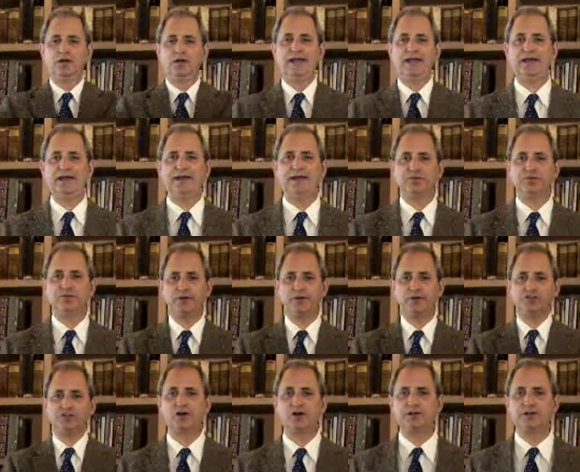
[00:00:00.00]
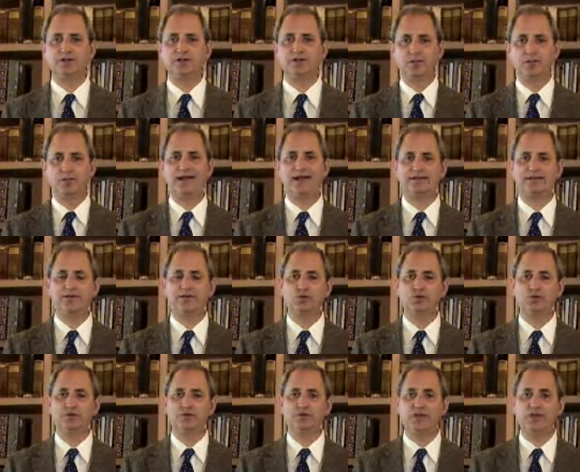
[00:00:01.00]
and everybody's talking to the back of
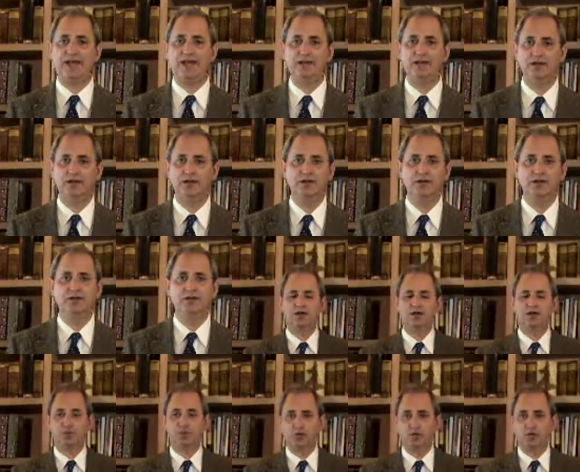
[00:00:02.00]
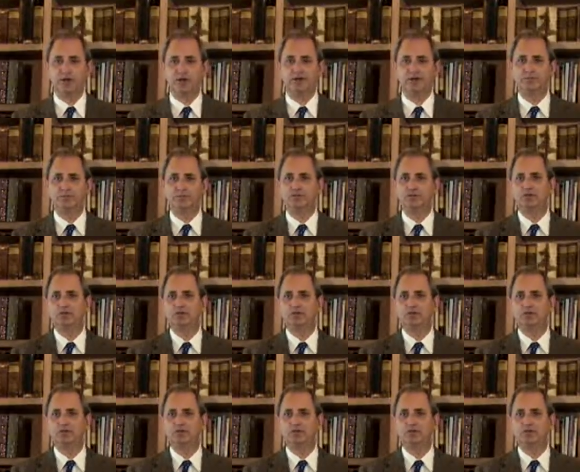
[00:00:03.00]
everyone's head. A couple more items.